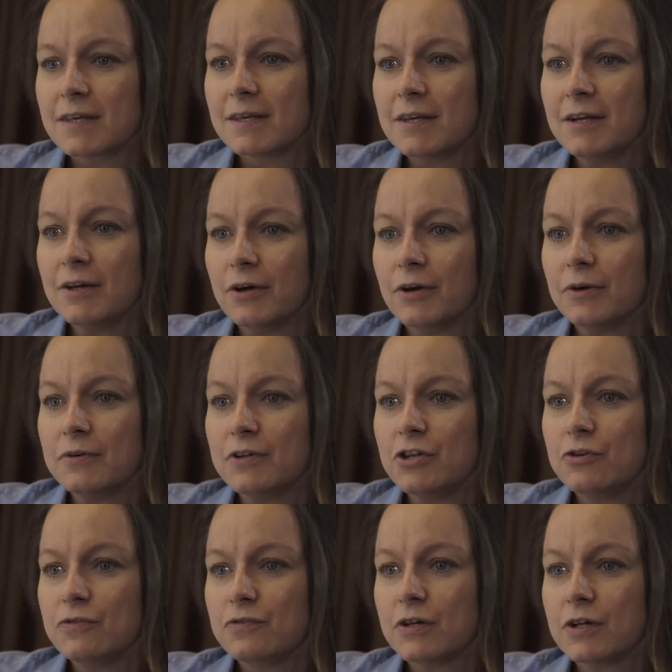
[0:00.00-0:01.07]
you know and
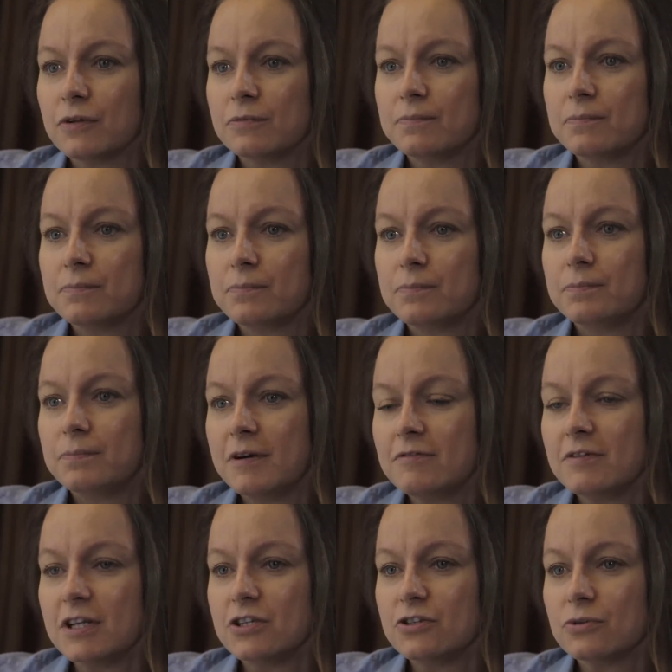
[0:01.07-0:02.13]
you feel
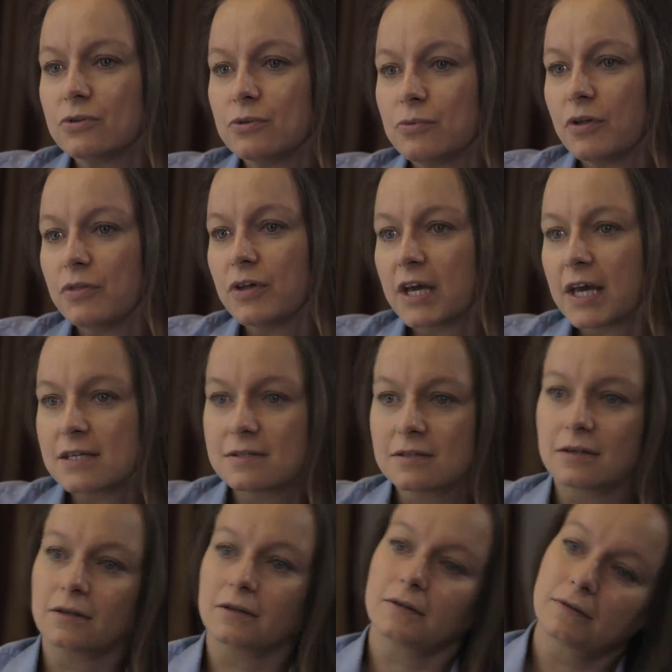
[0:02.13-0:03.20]
privileged you're the one that gets
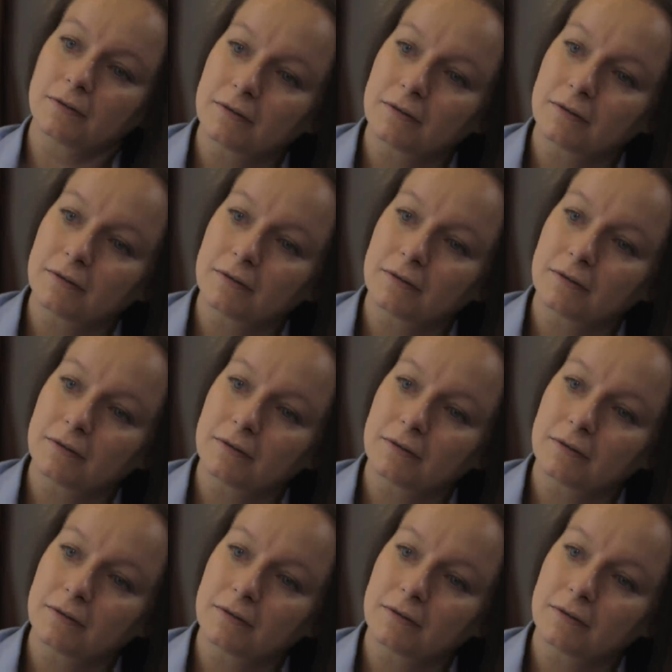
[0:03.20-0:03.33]
the